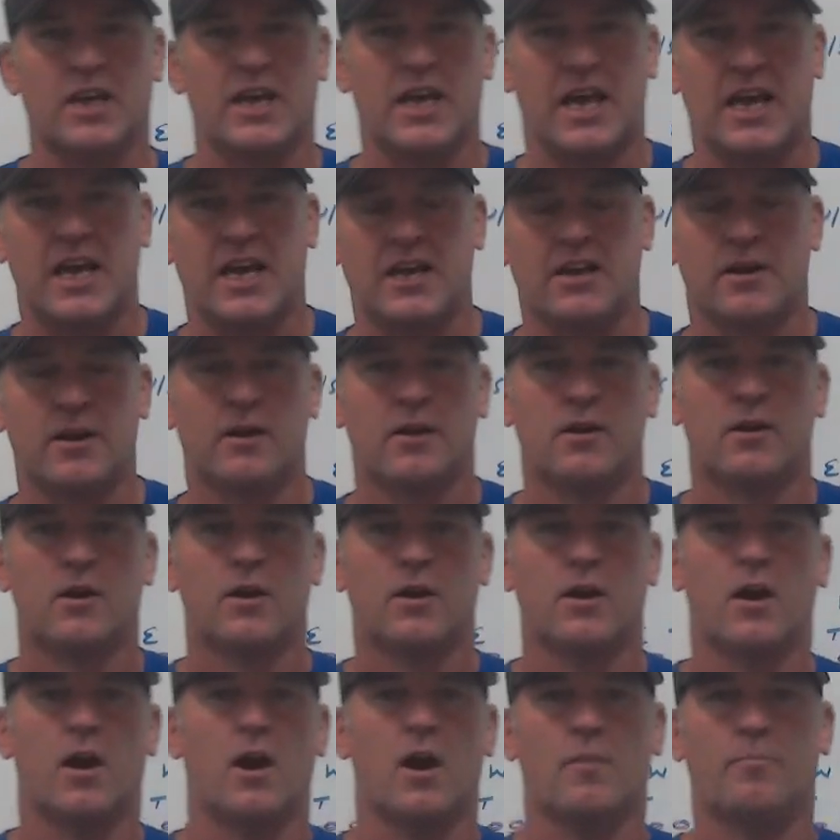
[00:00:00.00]
gain
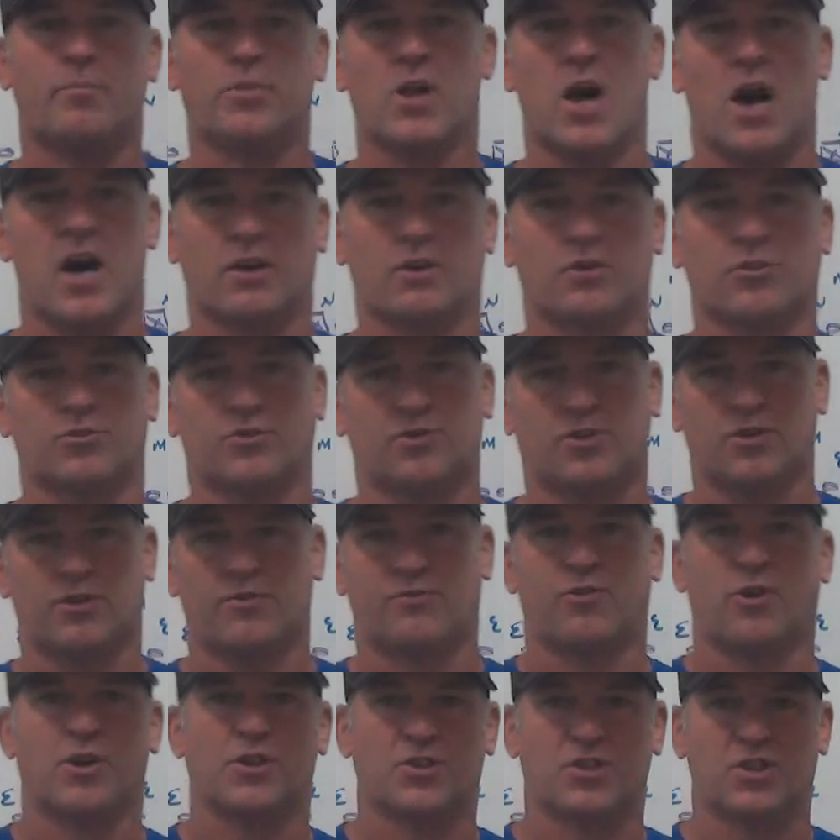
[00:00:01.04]
blockers to the
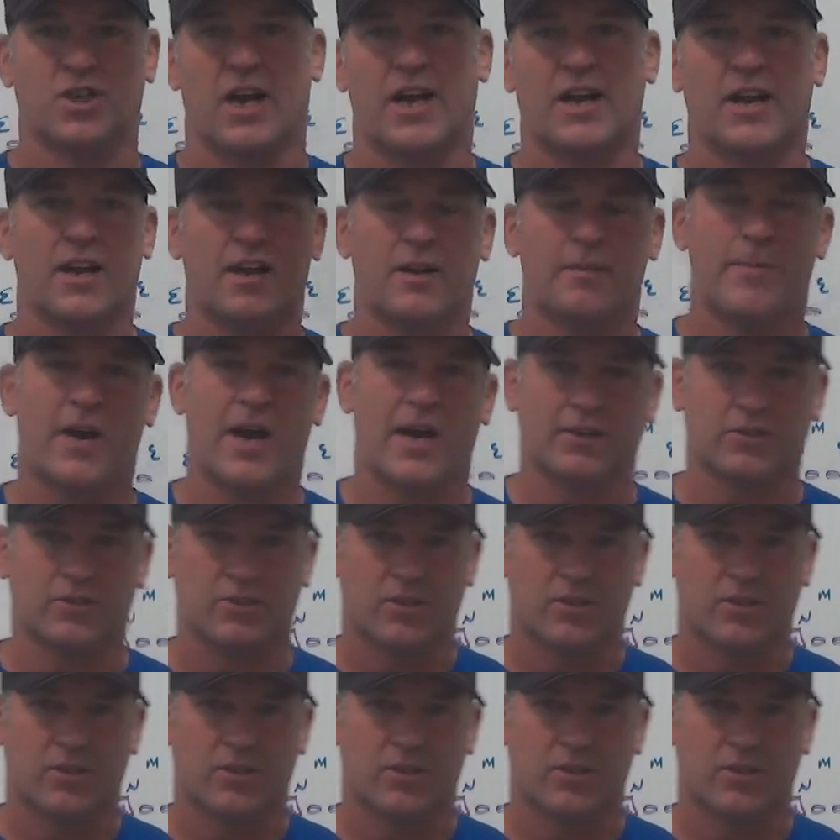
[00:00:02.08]
front side and the back